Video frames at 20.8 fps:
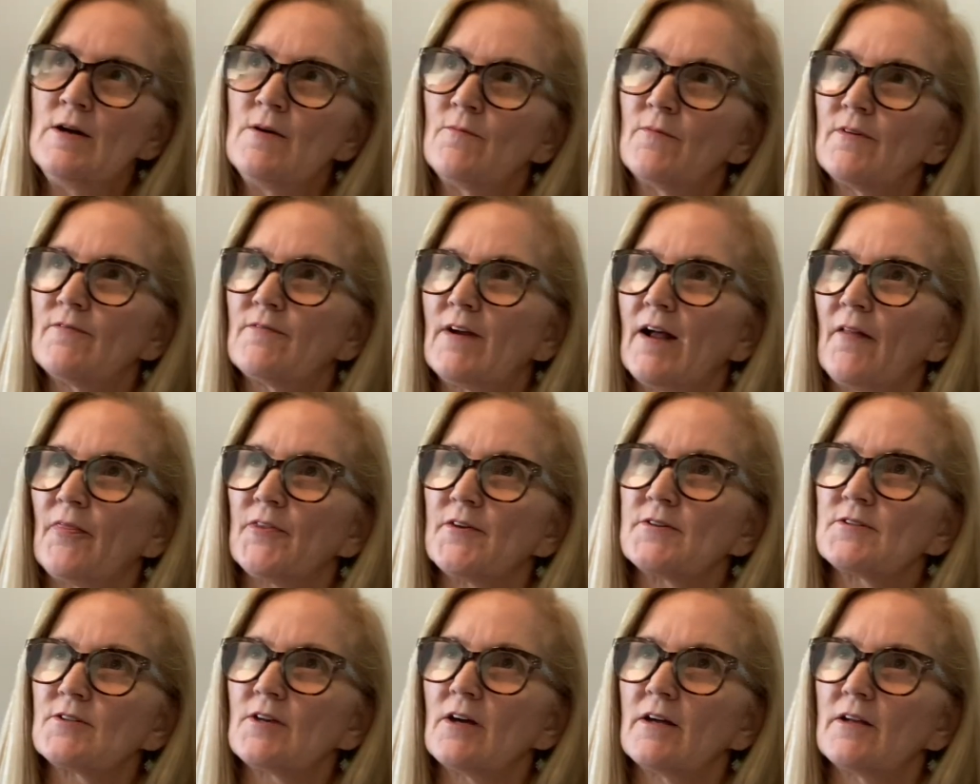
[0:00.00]
We've got the
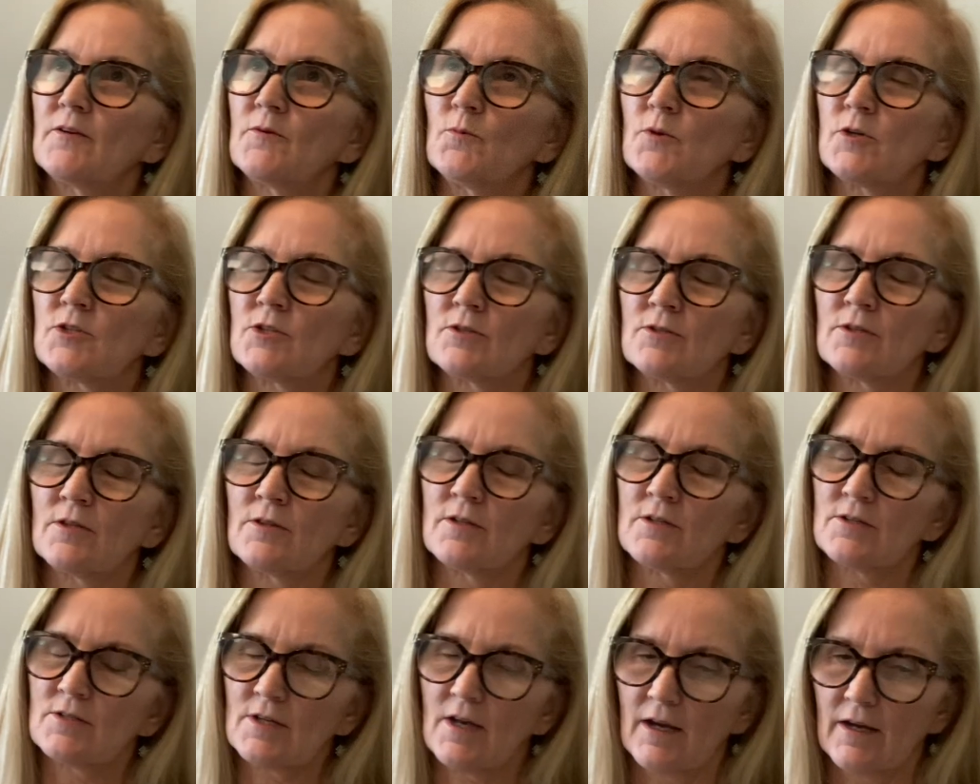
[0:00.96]
Sun, which is in the
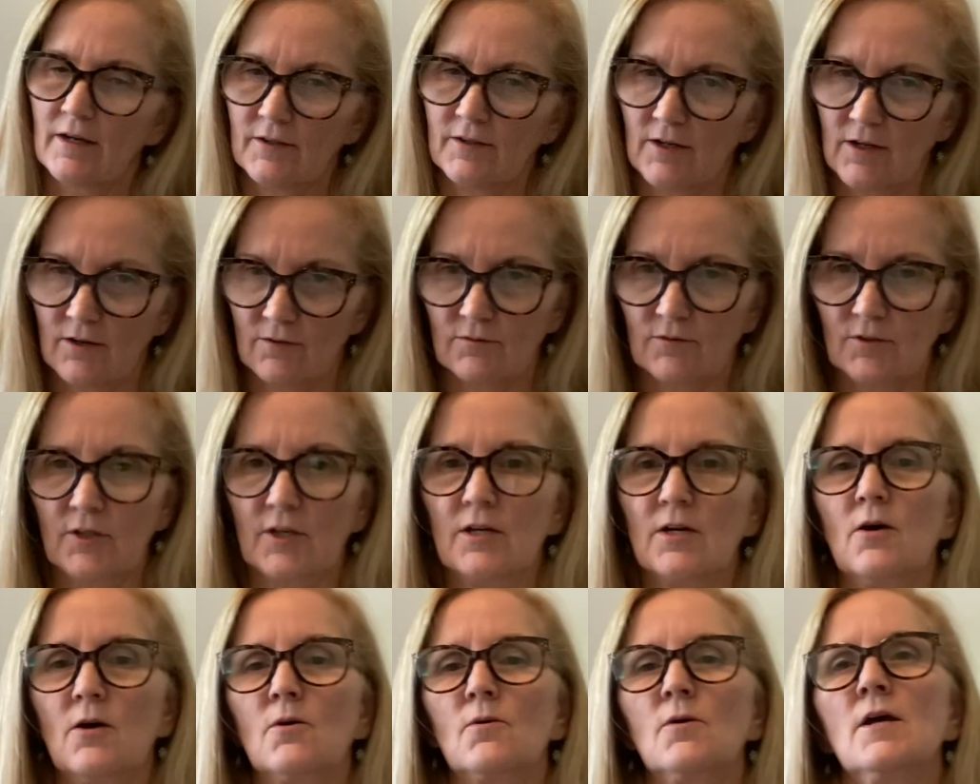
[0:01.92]
sign of
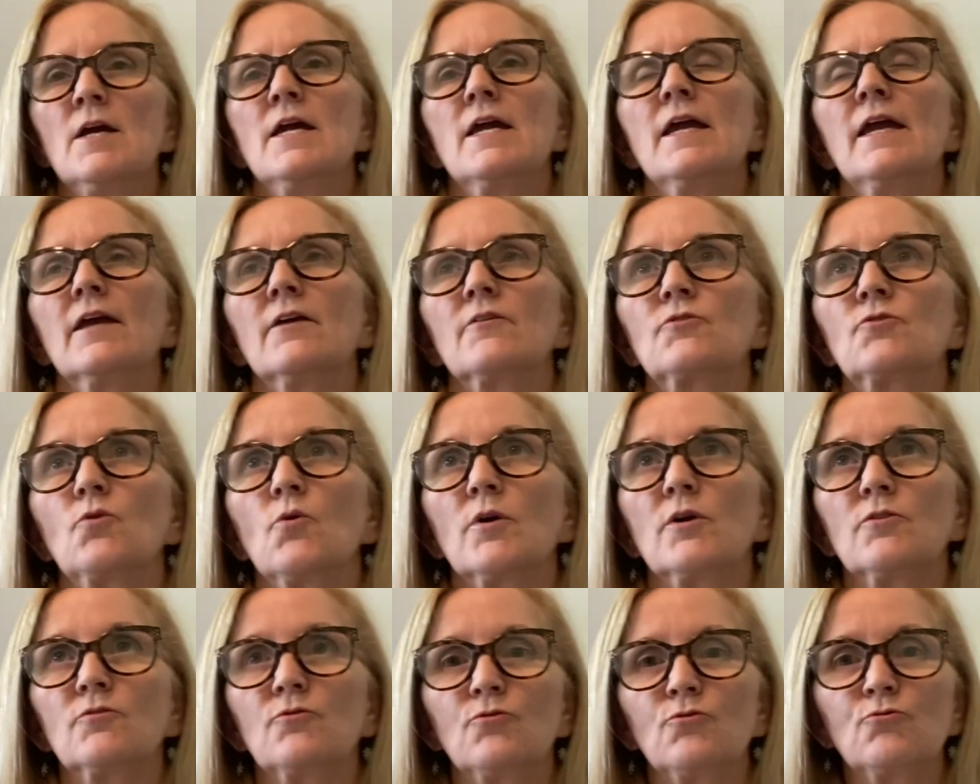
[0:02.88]
Leo, is
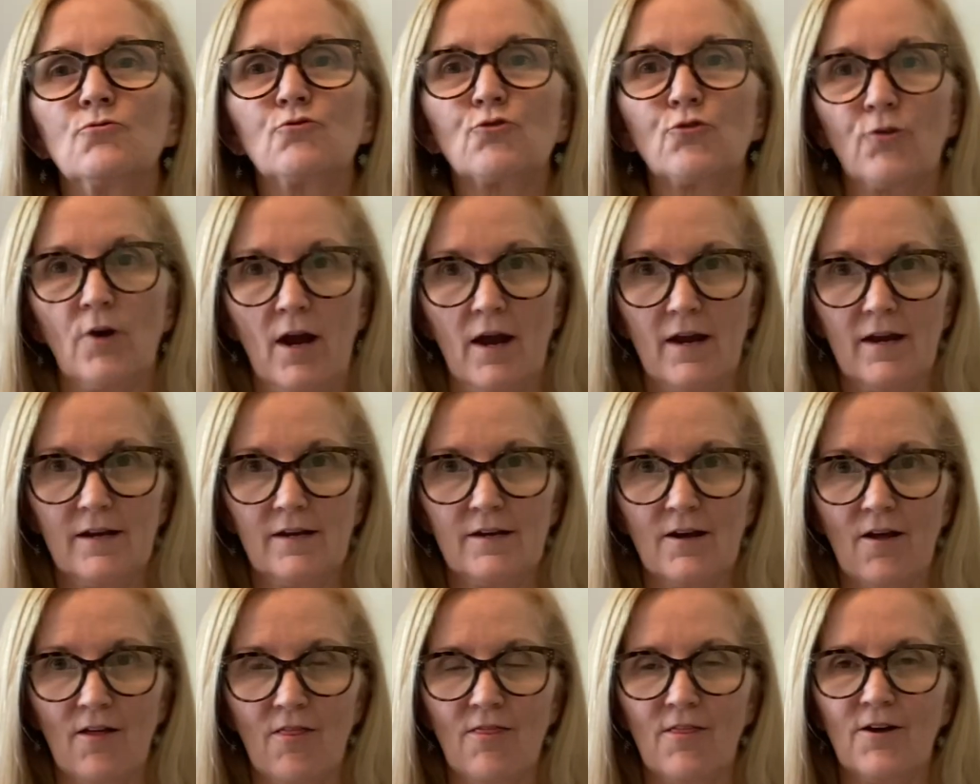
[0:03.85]
going to
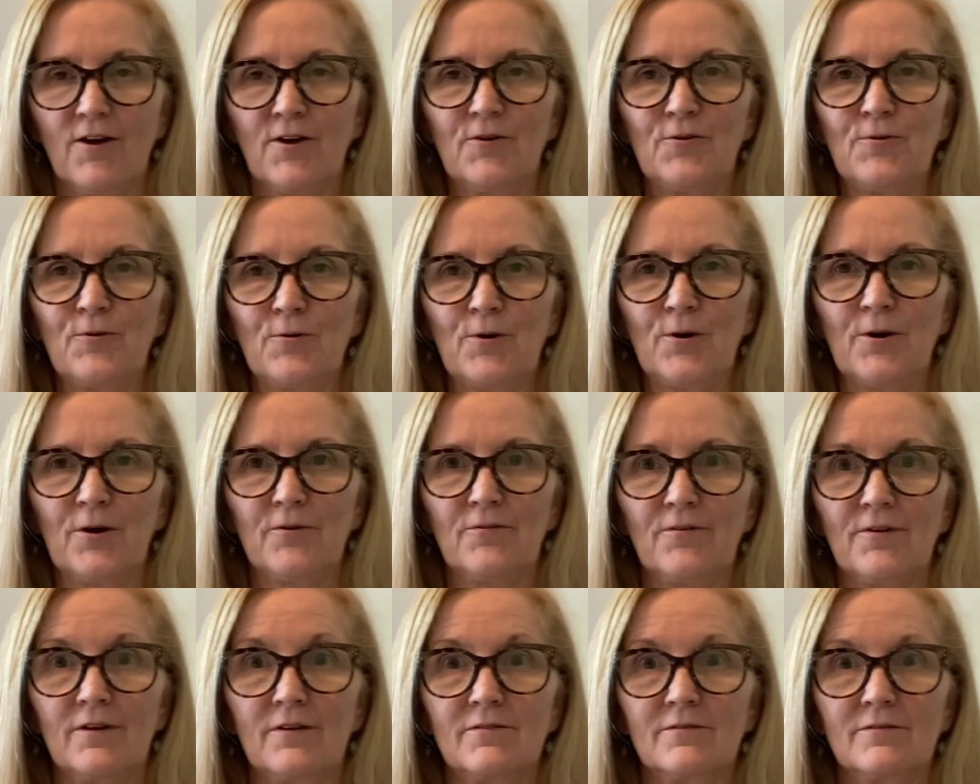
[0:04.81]
trine the North
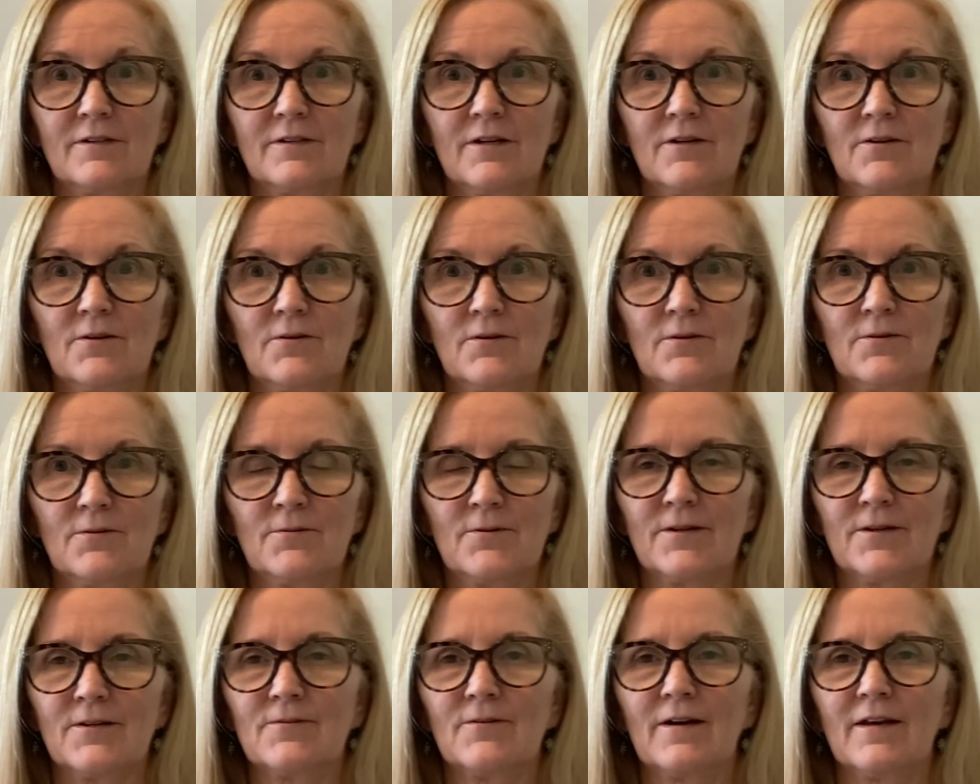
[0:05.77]
Node.
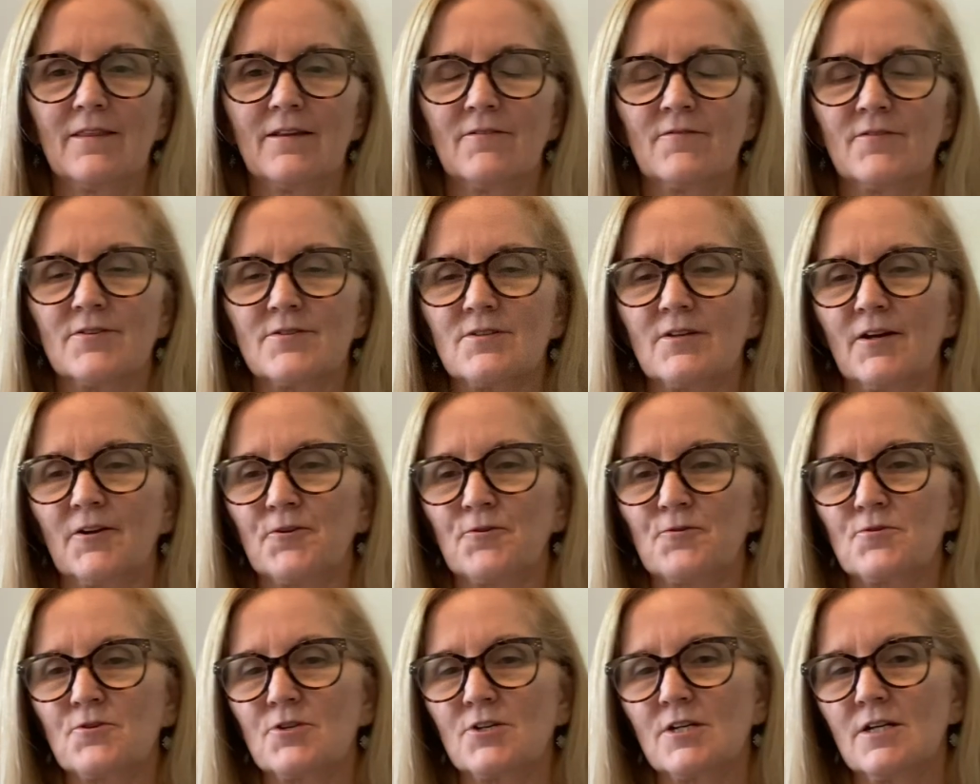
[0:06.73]
Oh, I love this
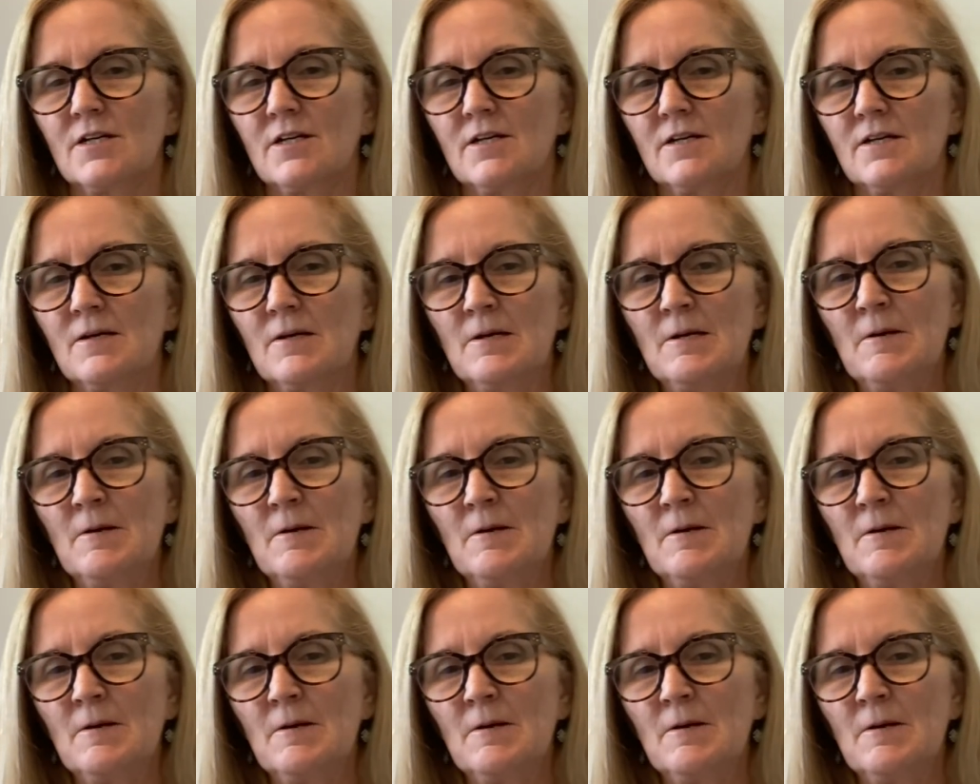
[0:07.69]
energy.